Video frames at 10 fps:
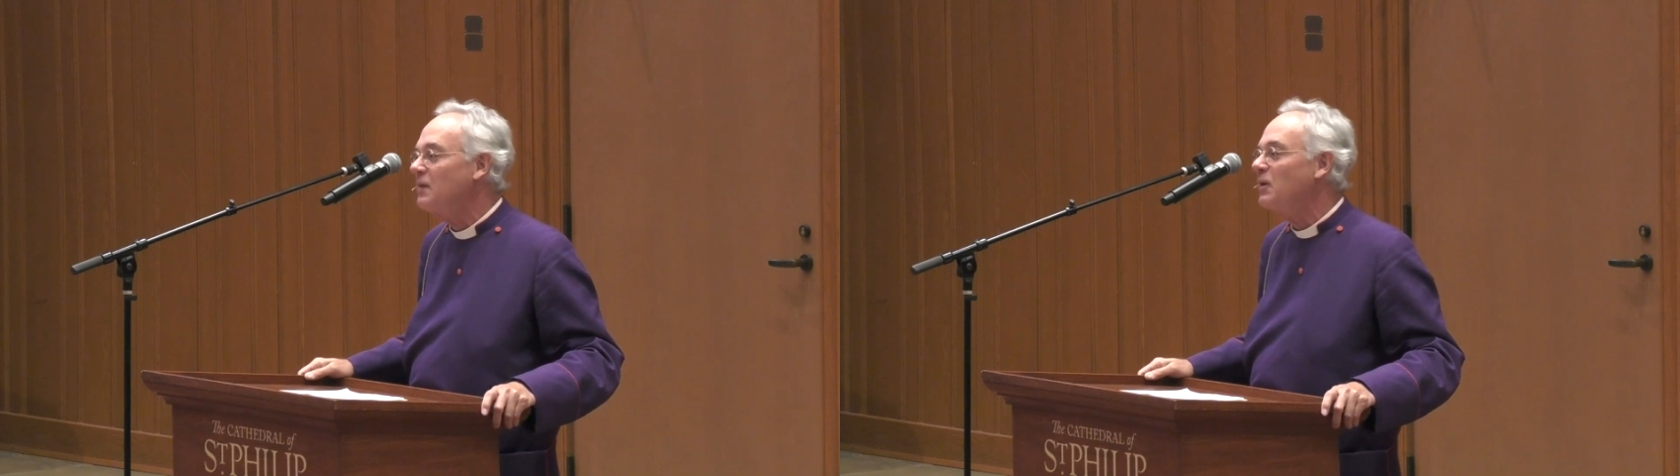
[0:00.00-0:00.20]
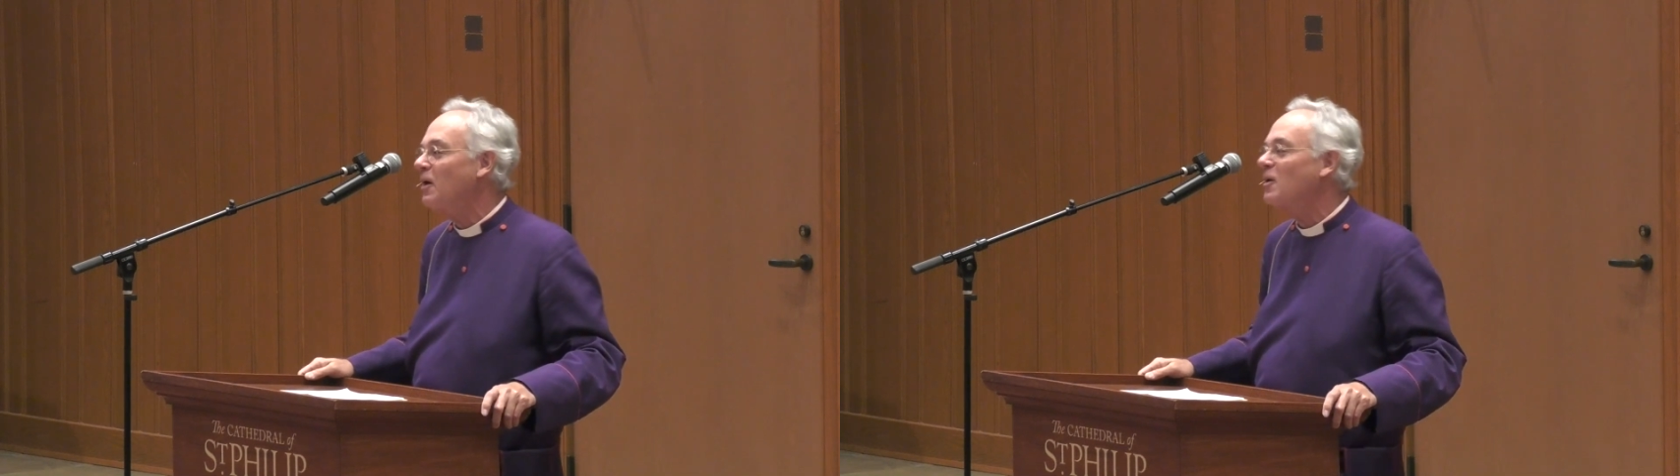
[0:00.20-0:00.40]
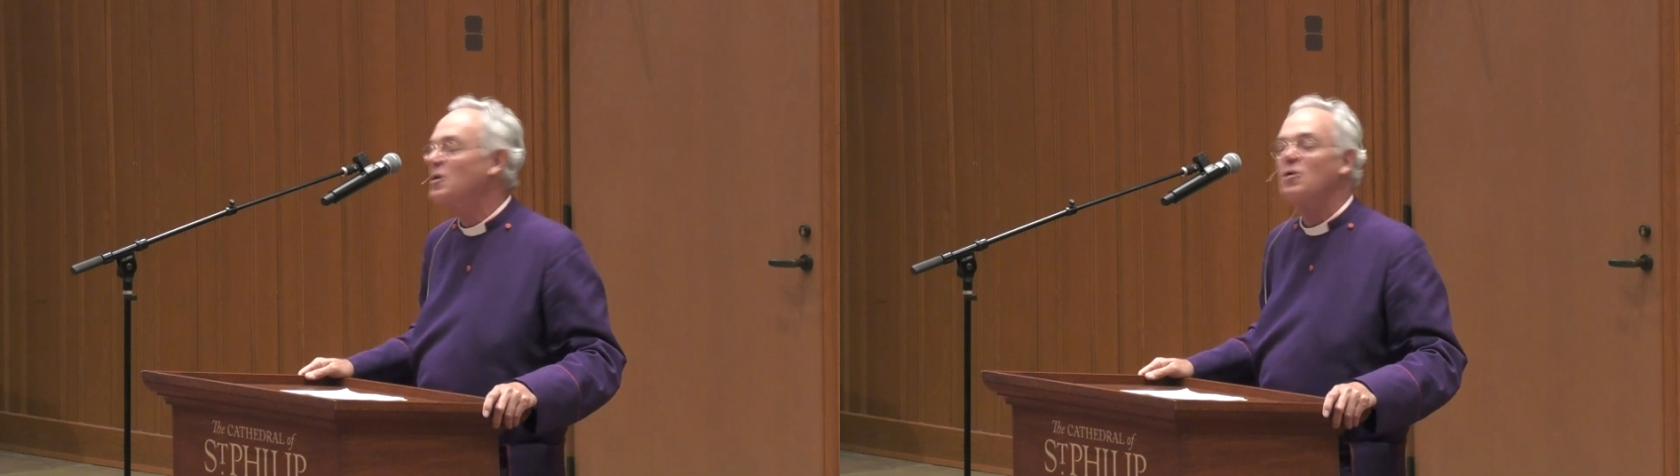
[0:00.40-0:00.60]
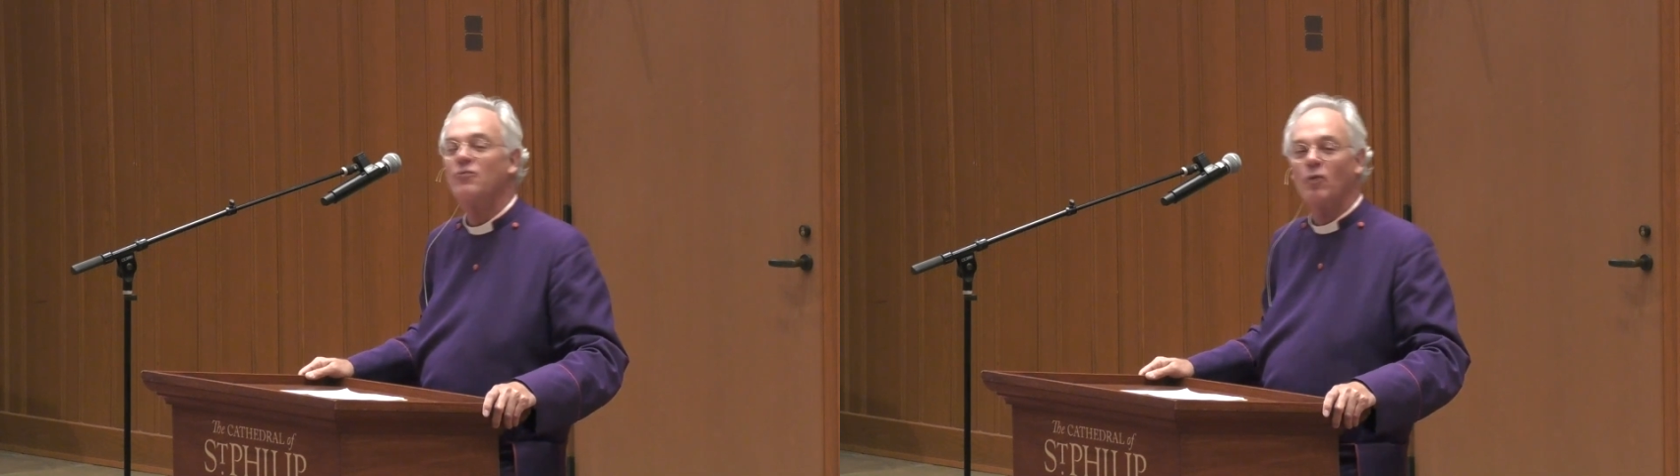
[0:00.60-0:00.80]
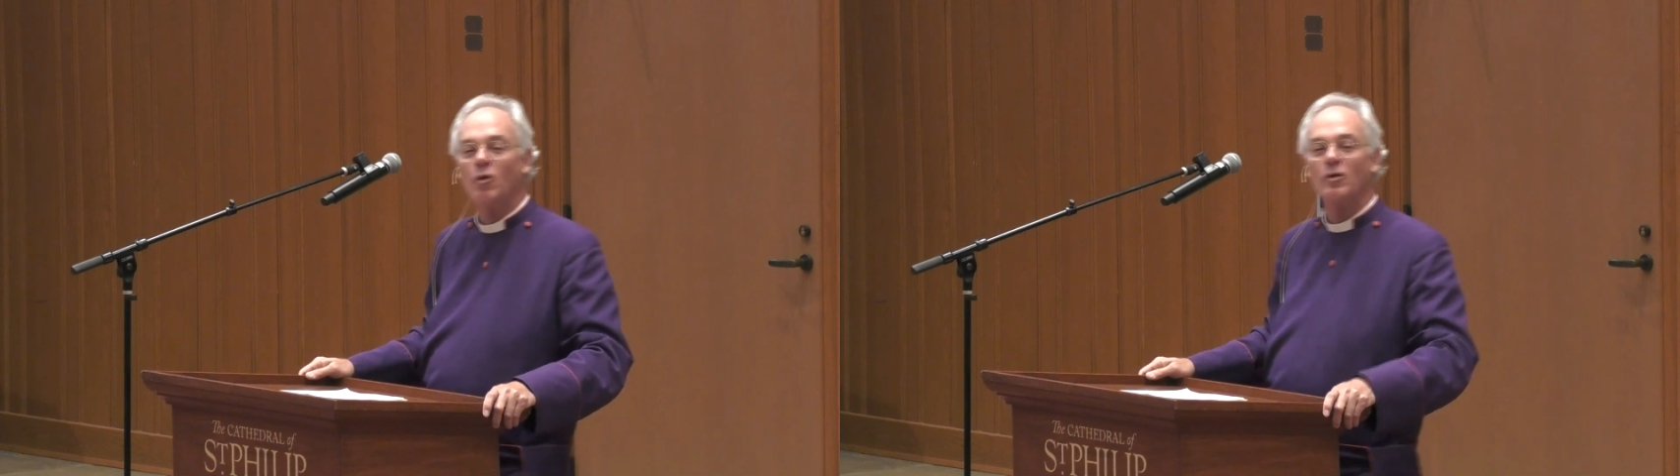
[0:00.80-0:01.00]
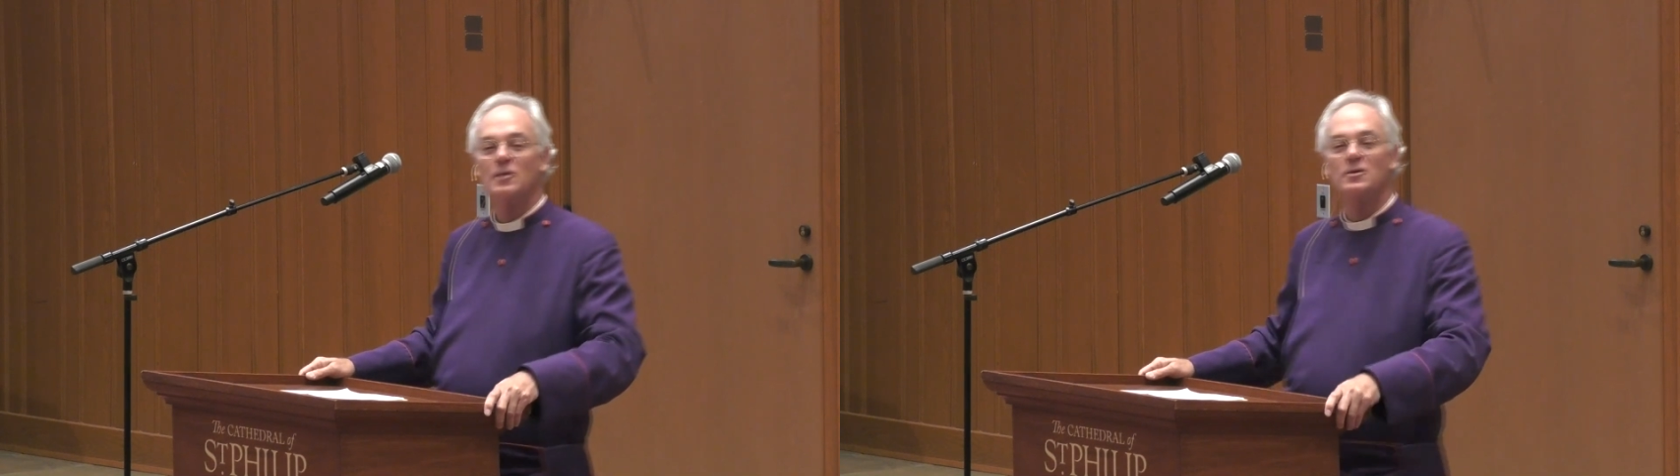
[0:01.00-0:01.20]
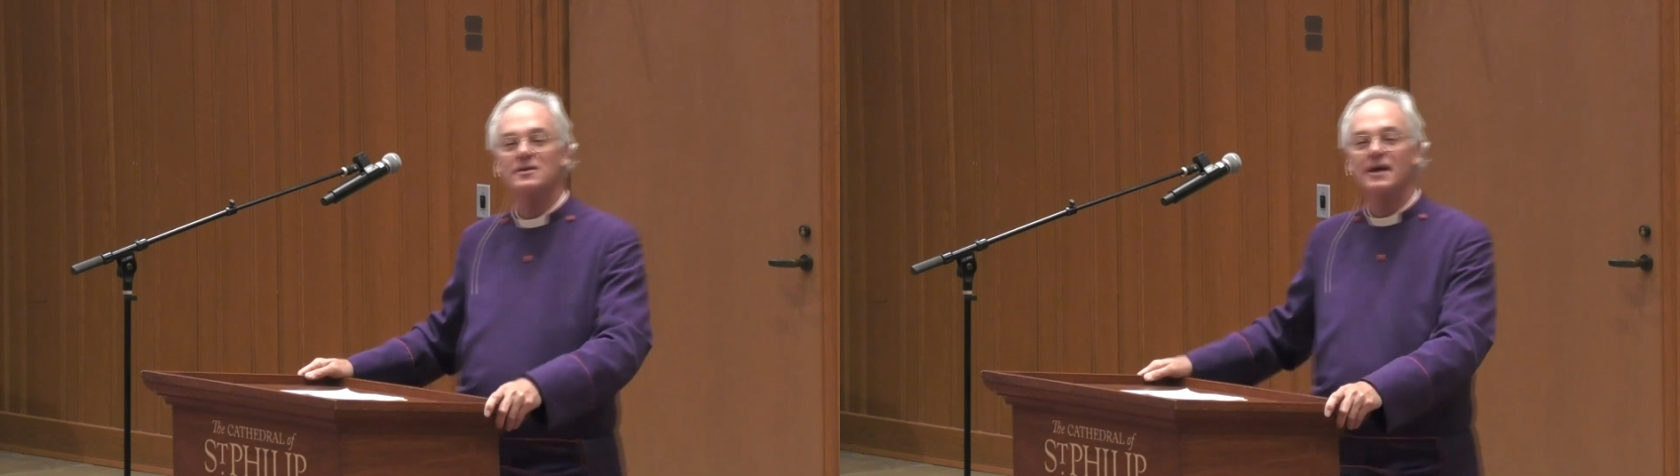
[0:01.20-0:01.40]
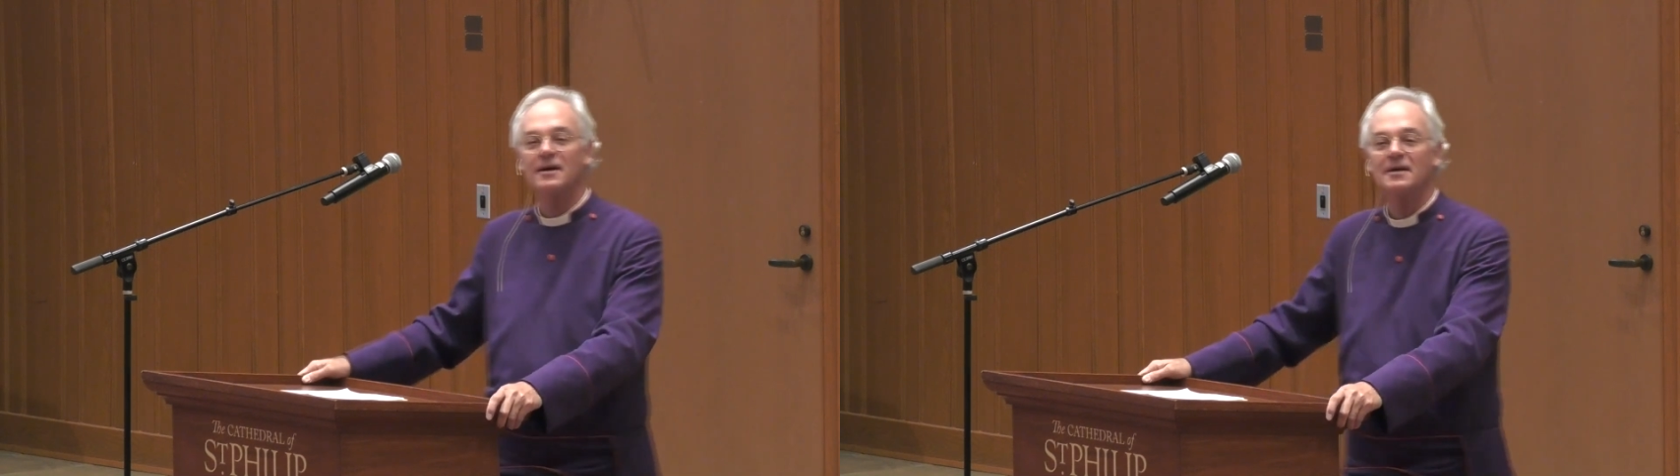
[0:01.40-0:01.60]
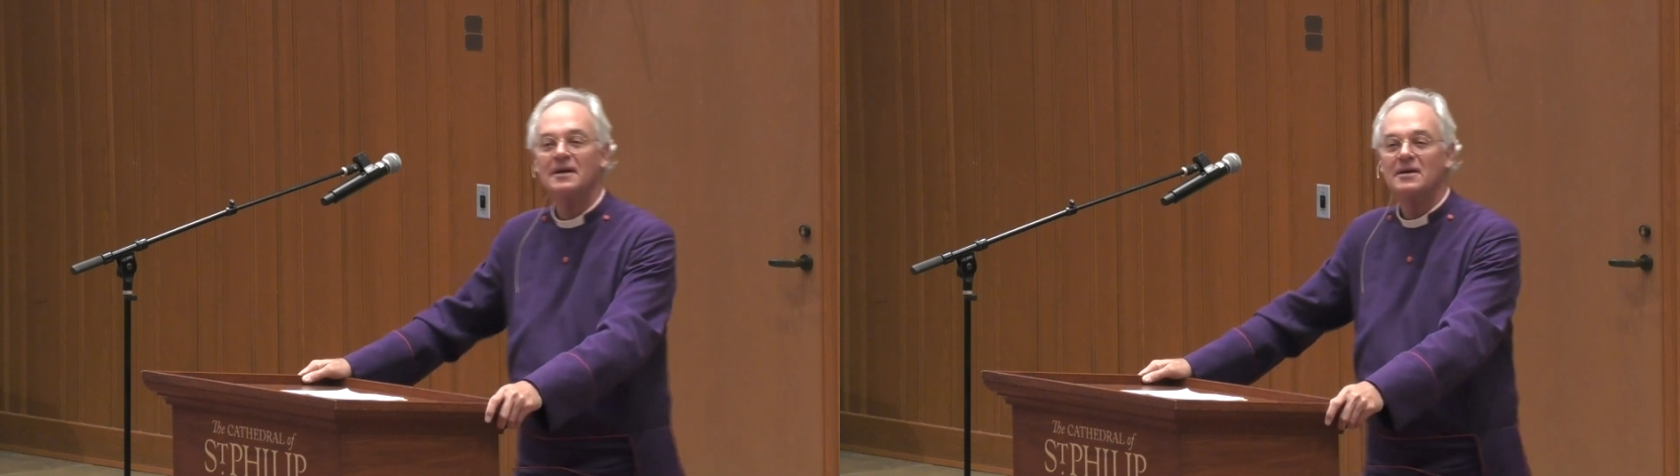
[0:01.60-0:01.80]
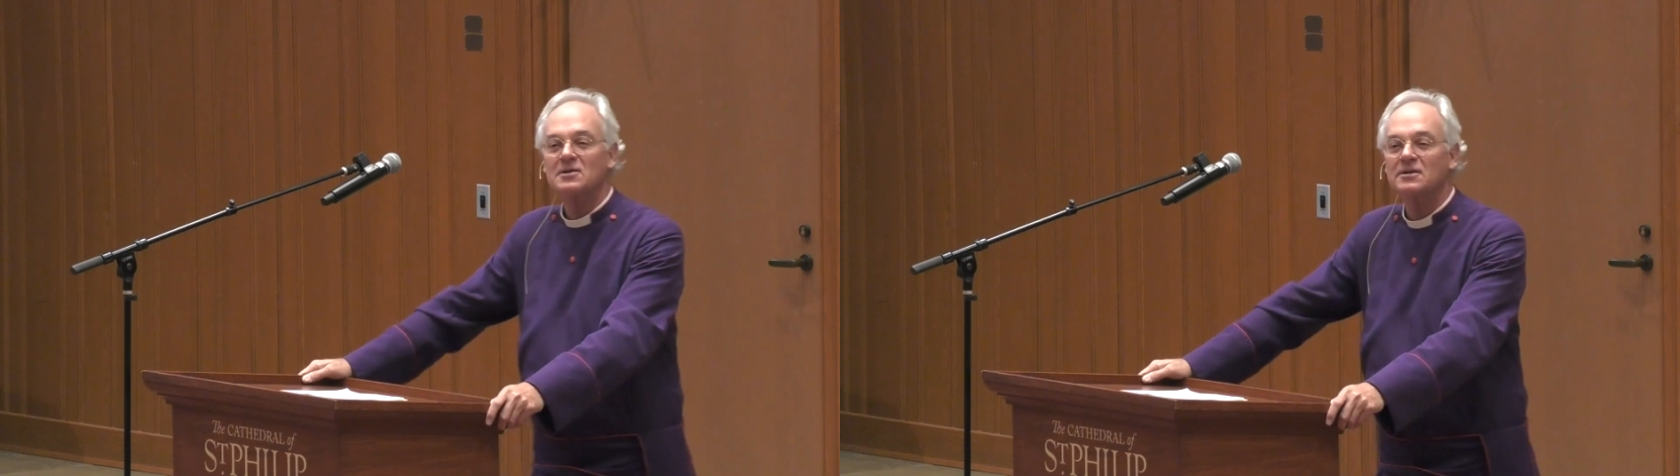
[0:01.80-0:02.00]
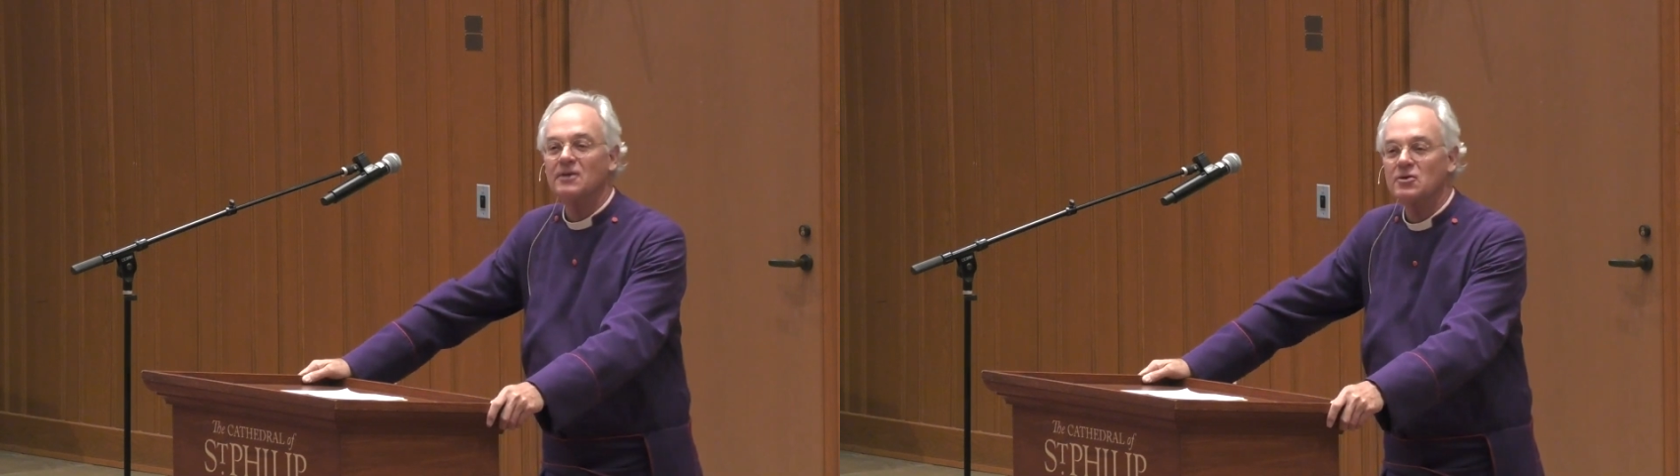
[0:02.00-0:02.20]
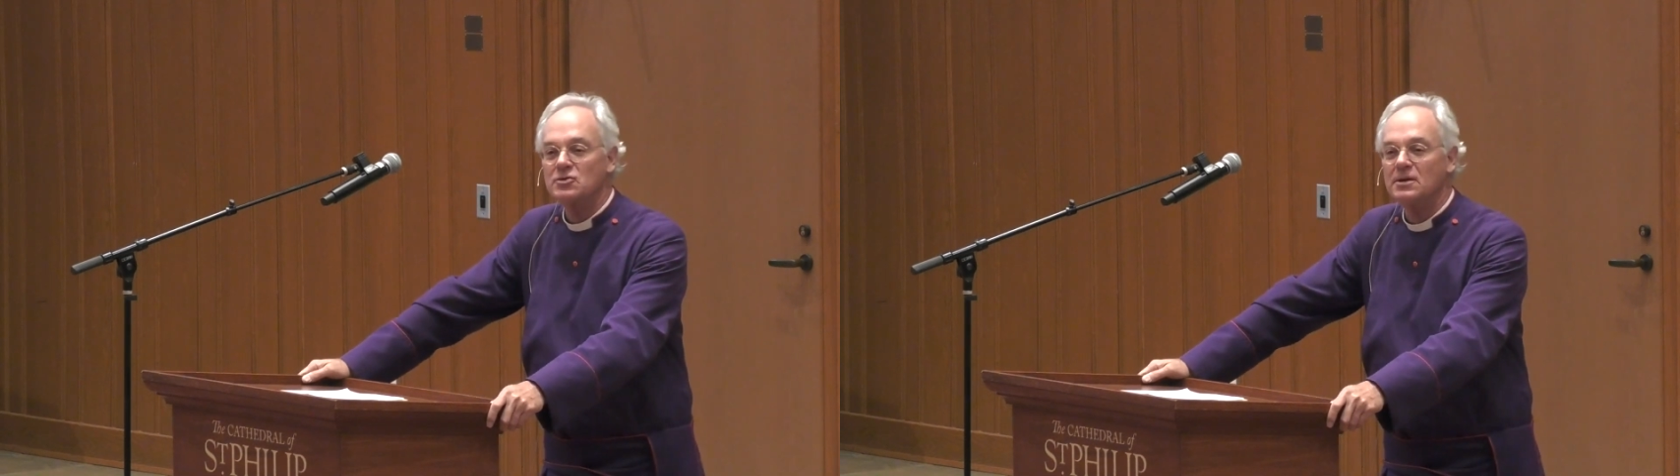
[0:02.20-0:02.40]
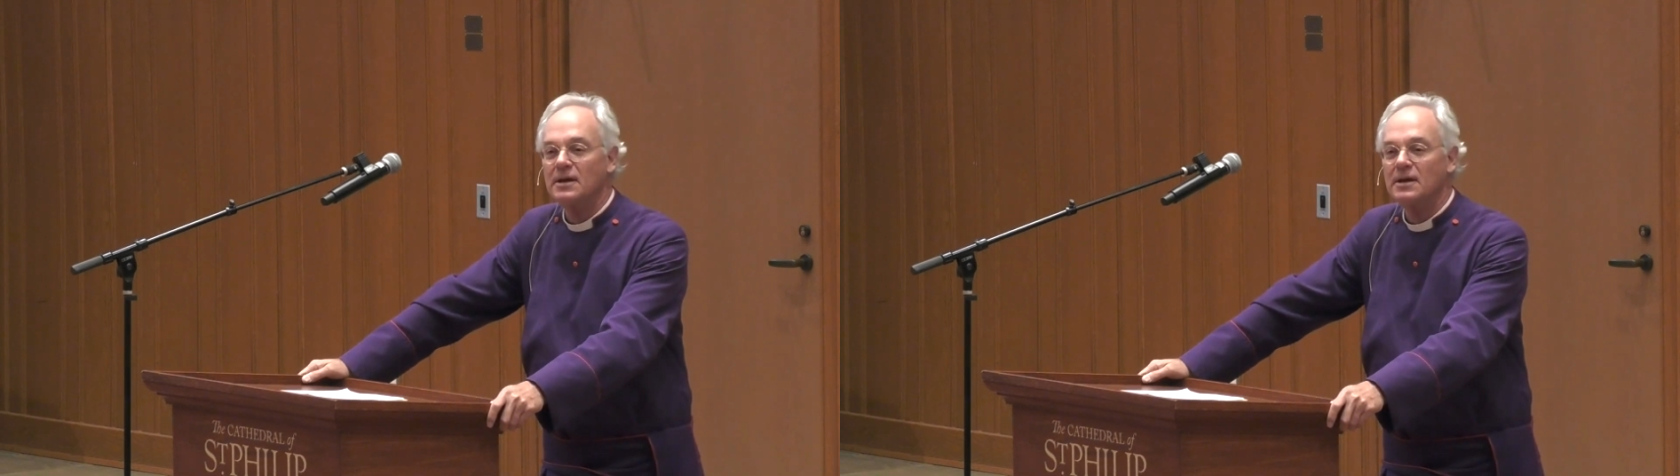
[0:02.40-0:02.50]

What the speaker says: We all go forward with our diversity,